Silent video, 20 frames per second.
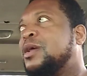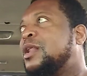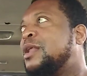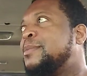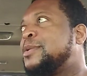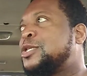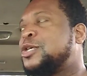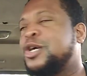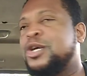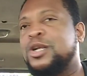Let
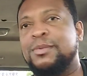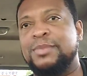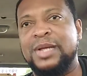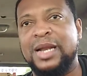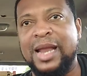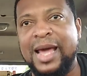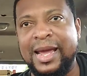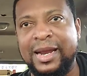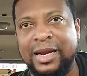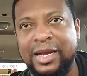me turn up the
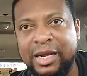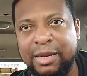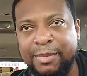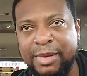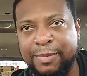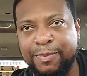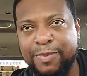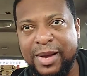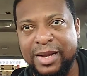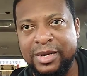light a little
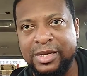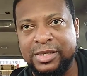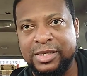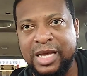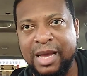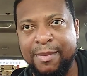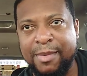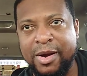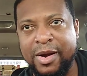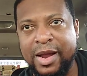bit on this
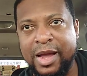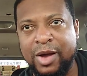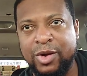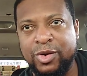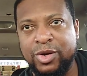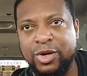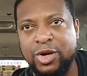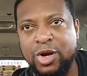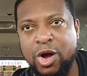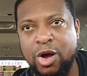camera.
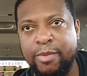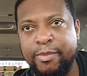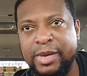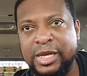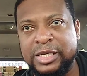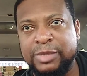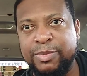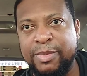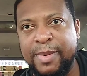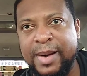No don't
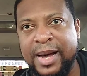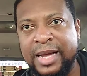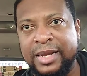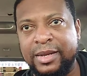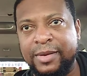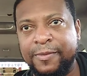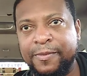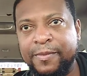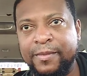mix me man.